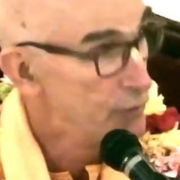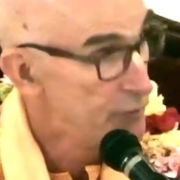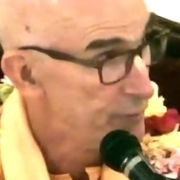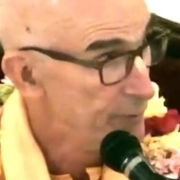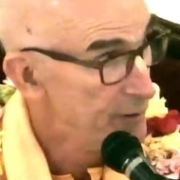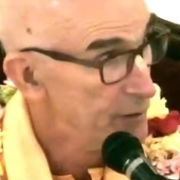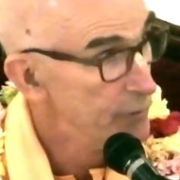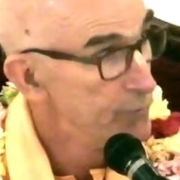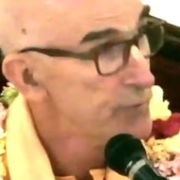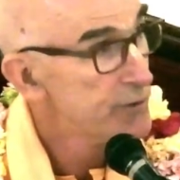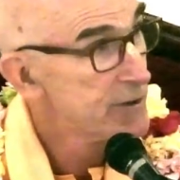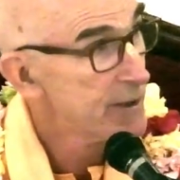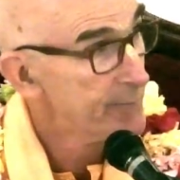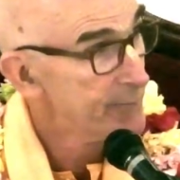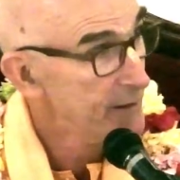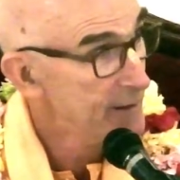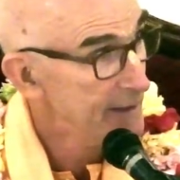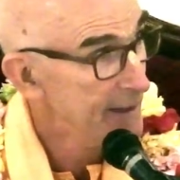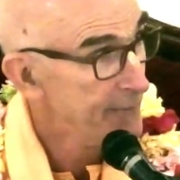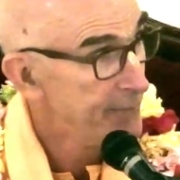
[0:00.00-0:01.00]
We lose
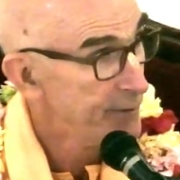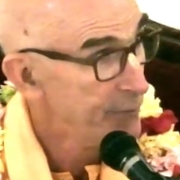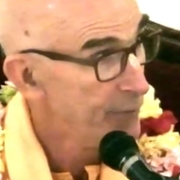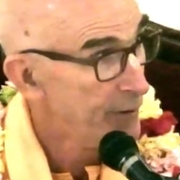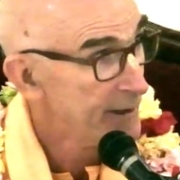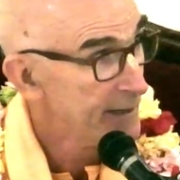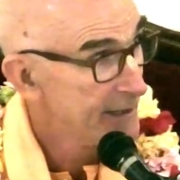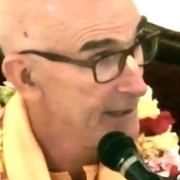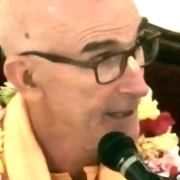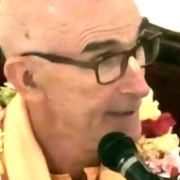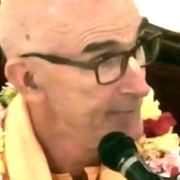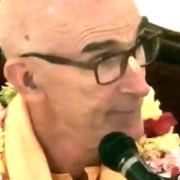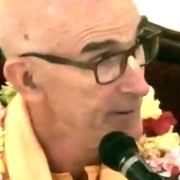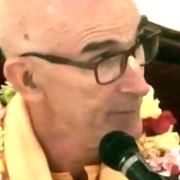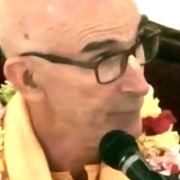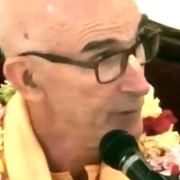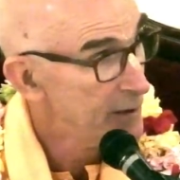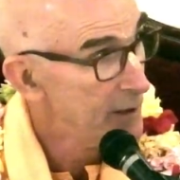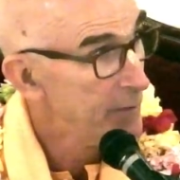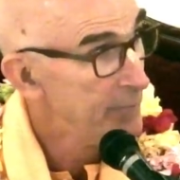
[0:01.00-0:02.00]
something that we want to keep, and
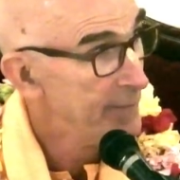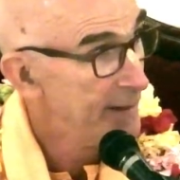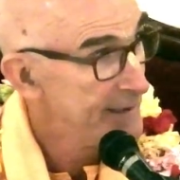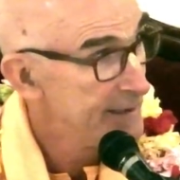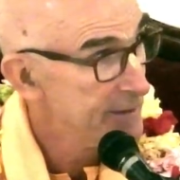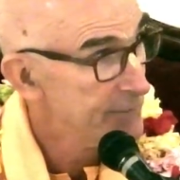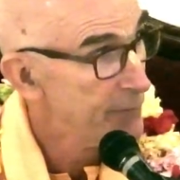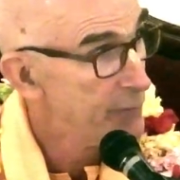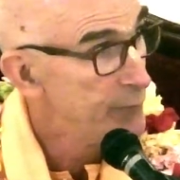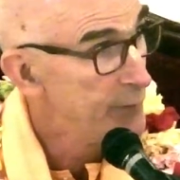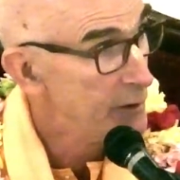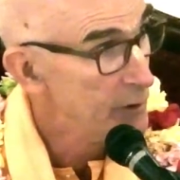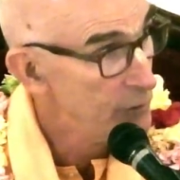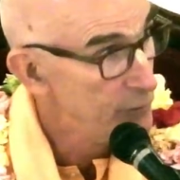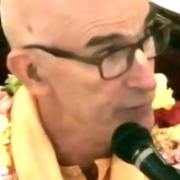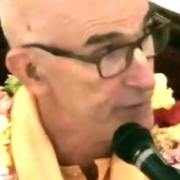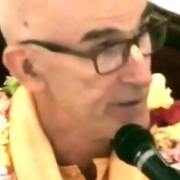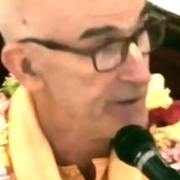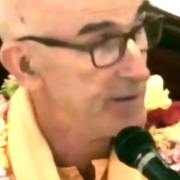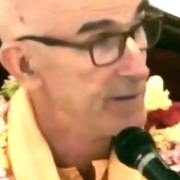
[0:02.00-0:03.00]
we lament it when we
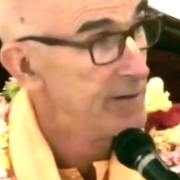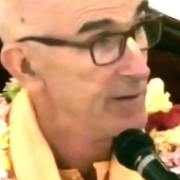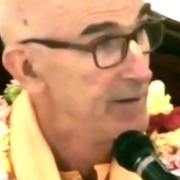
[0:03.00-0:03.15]
lose it.